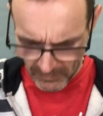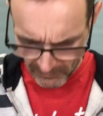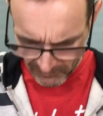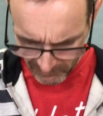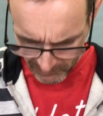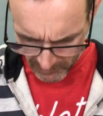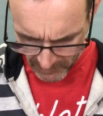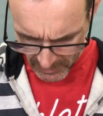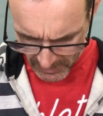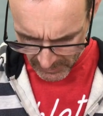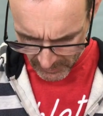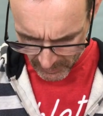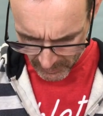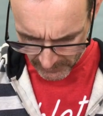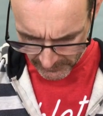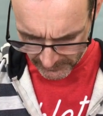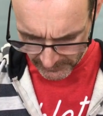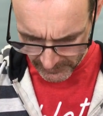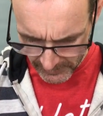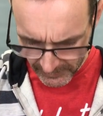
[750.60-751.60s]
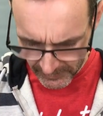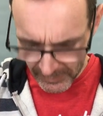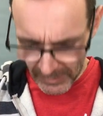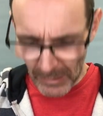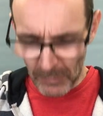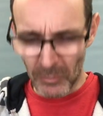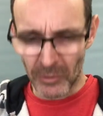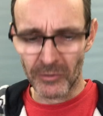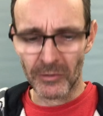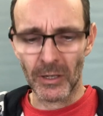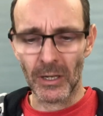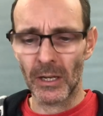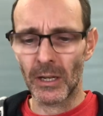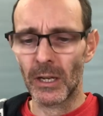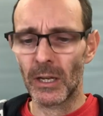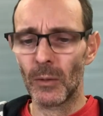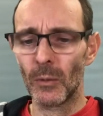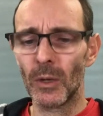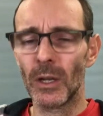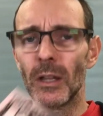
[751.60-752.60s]
trying not to damage it in
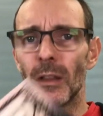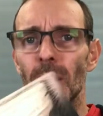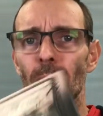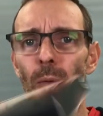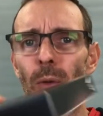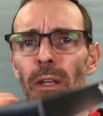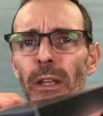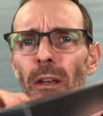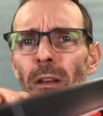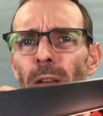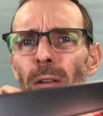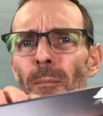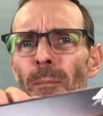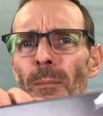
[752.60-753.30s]
any way, there we go.